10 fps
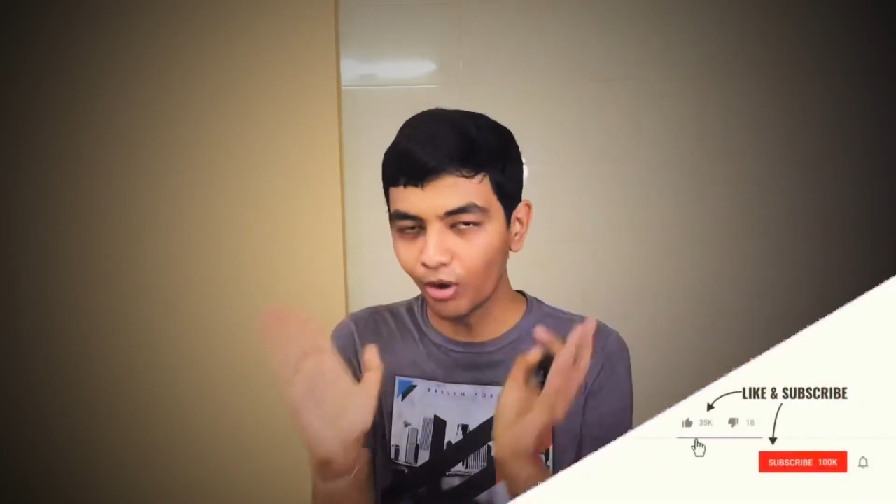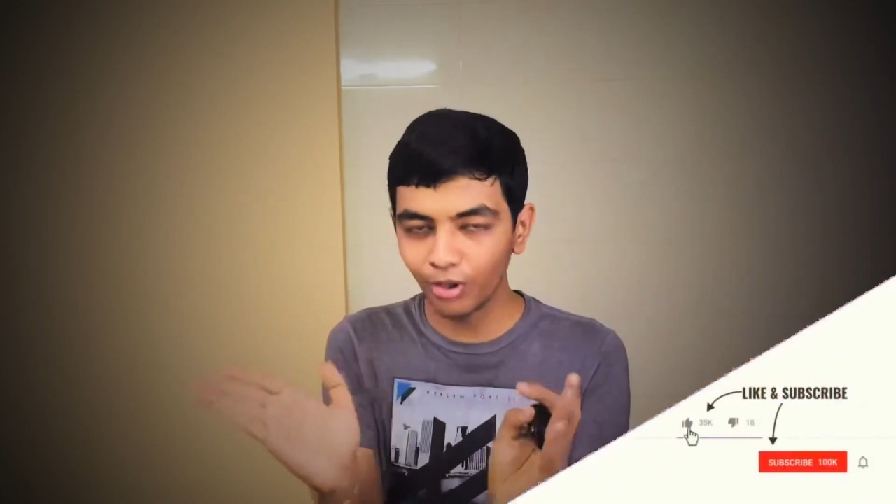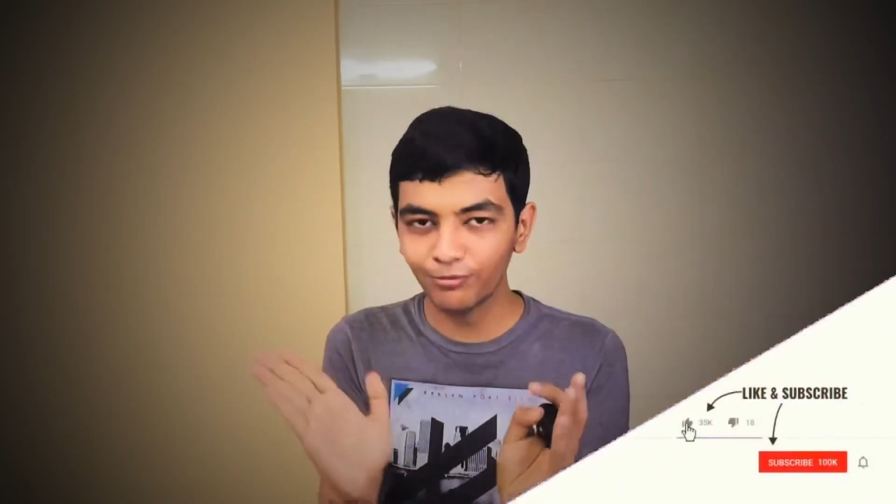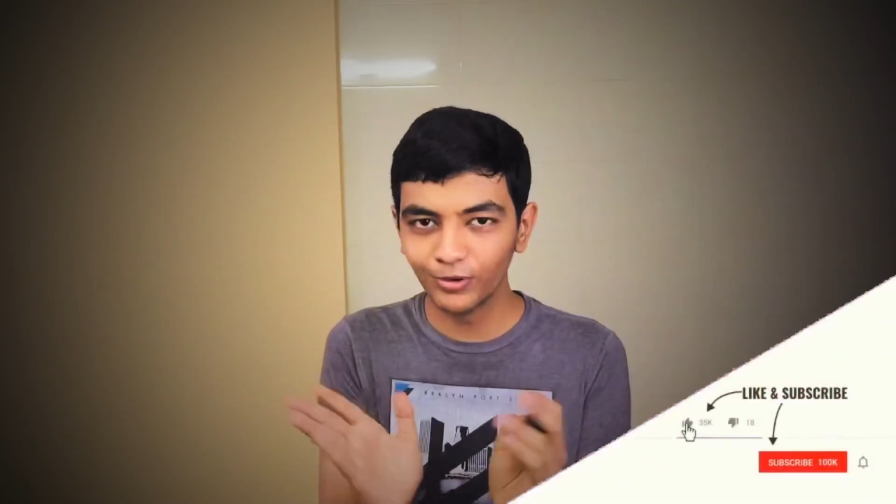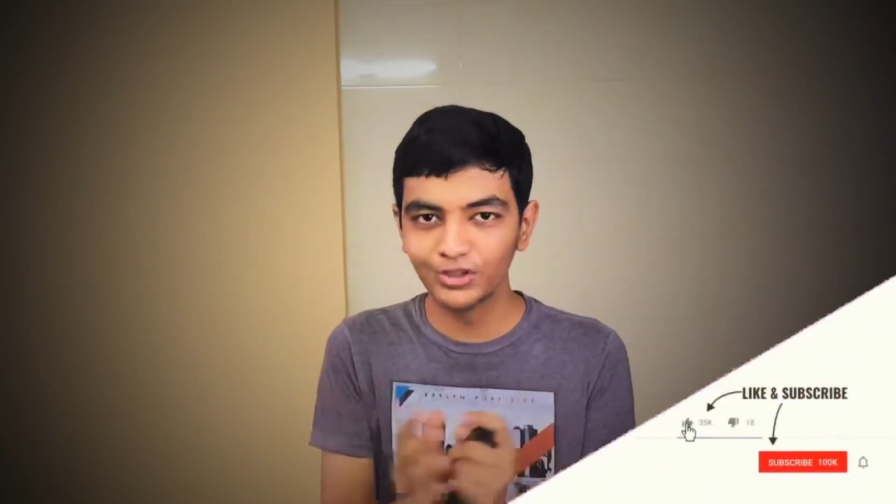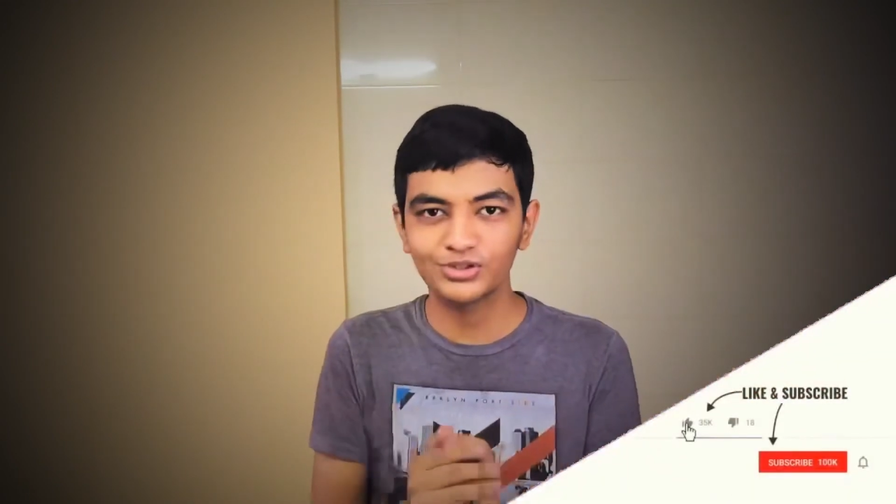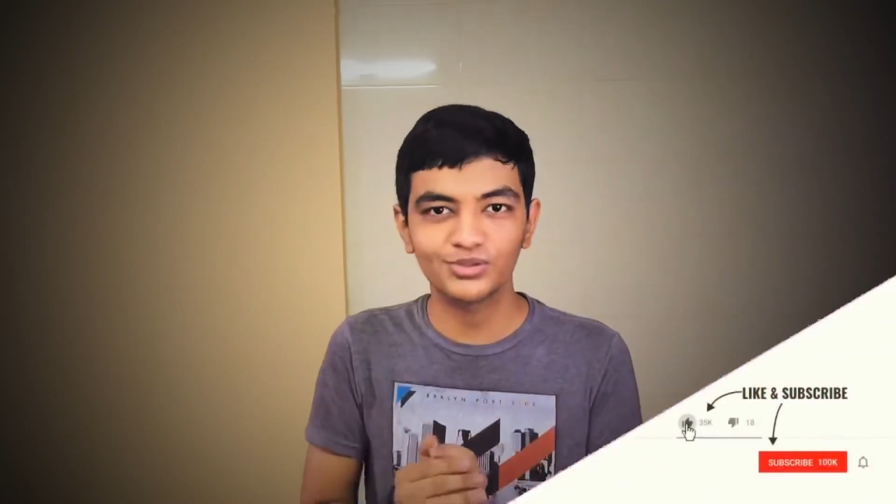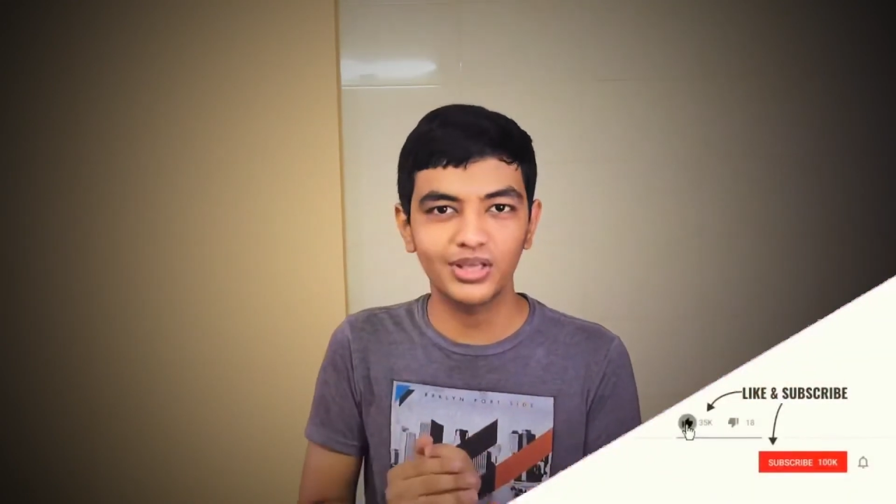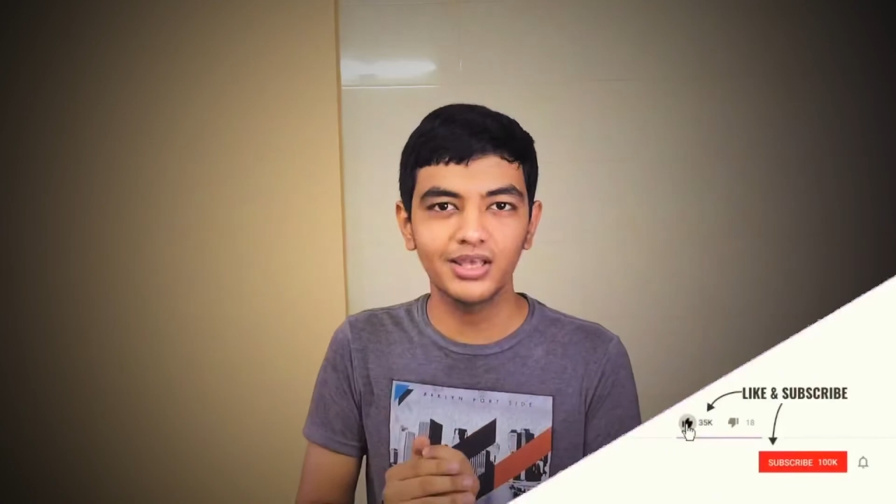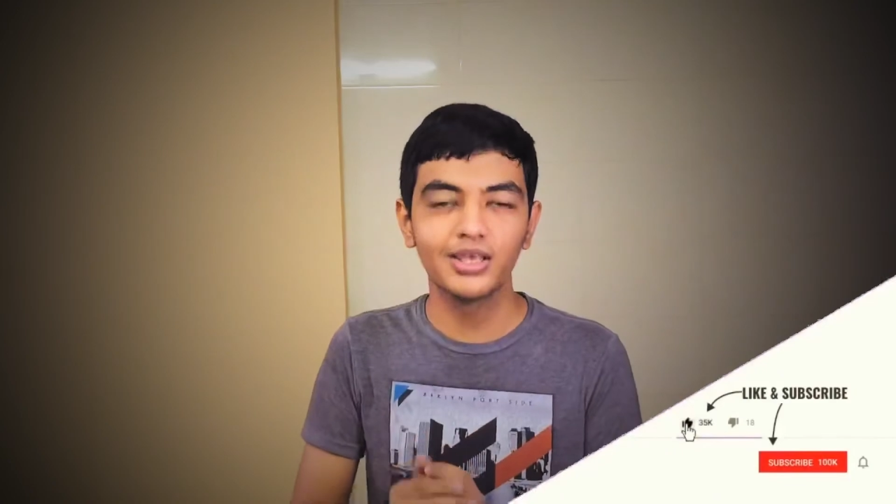all for this
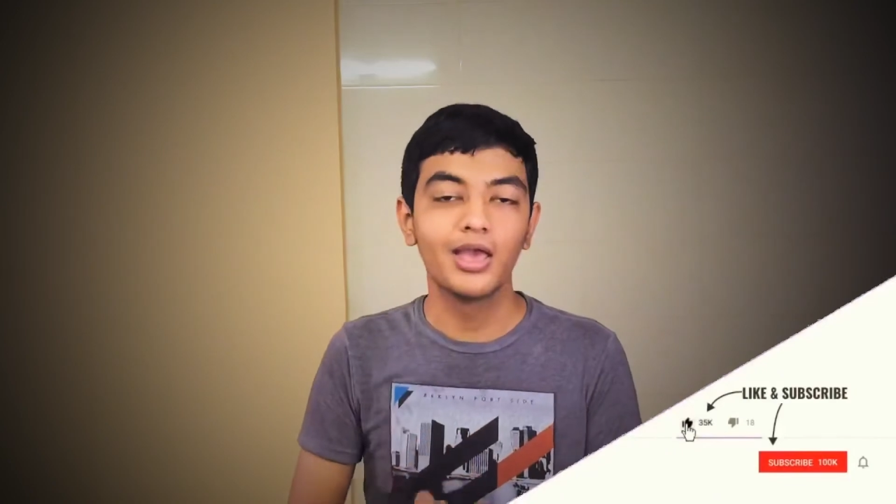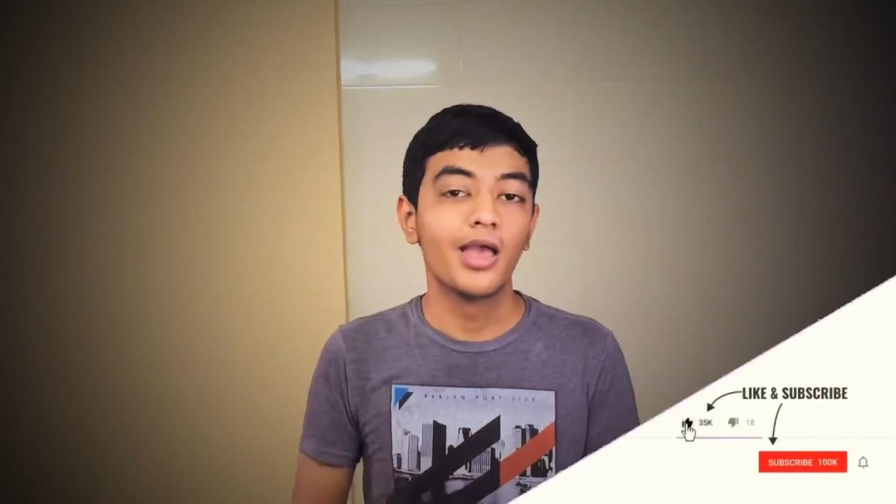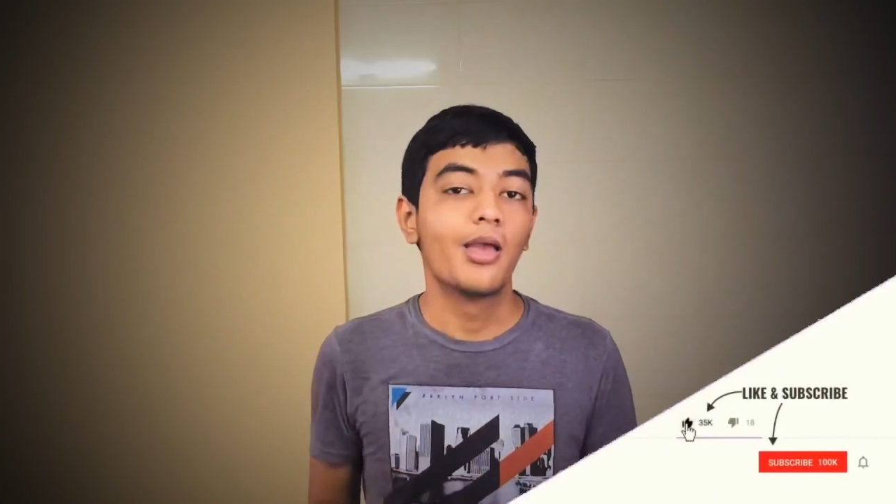week.